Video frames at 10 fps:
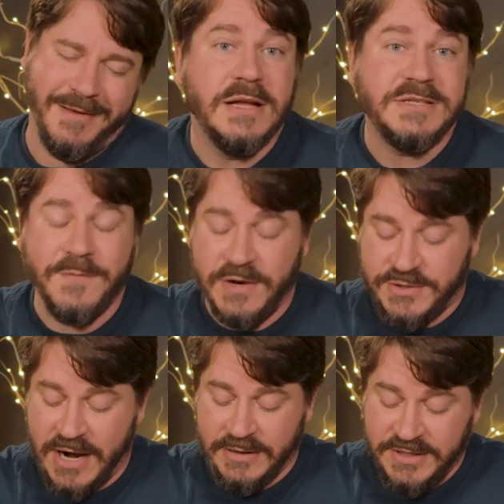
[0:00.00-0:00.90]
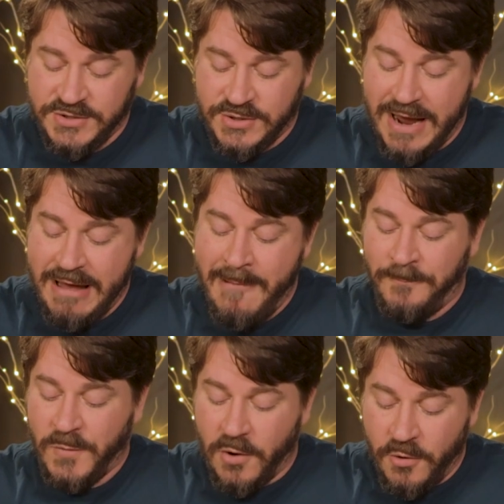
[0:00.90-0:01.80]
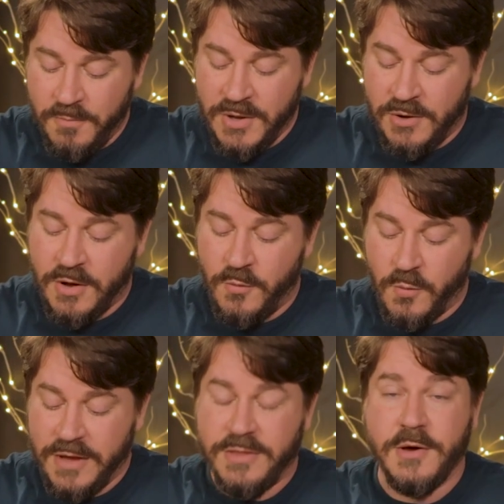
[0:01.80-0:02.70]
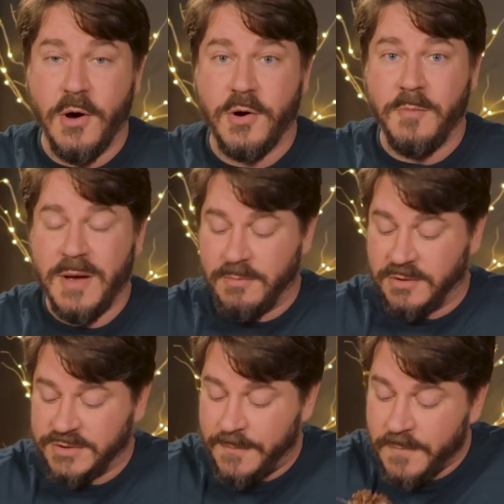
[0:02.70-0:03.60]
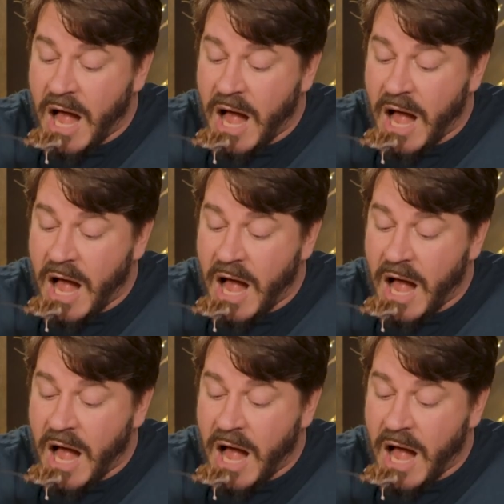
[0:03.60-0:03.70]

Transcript: Let's give it a try. Let's try oat milk with Cocoa Pebbles.